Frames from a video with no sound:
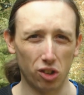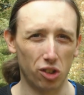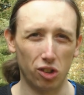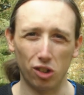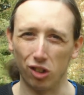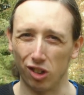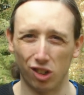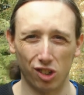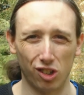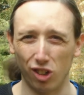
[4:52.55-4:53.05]
I
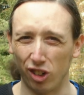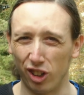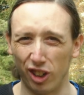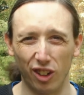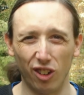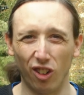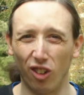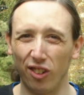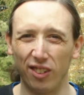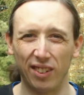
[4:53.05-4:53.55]
just stuck it
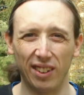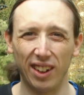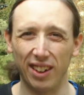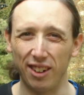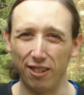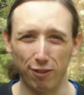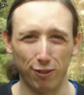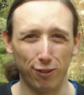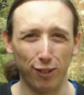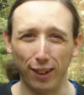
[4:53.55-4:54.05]
on and
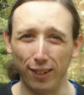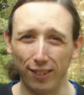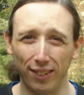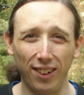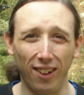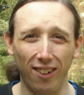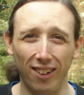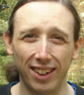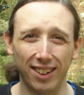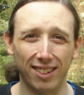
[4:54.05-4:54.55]
it felt
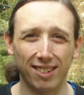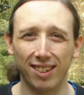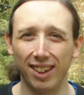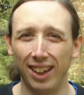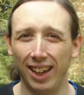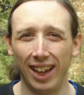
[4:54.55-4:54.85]
nice,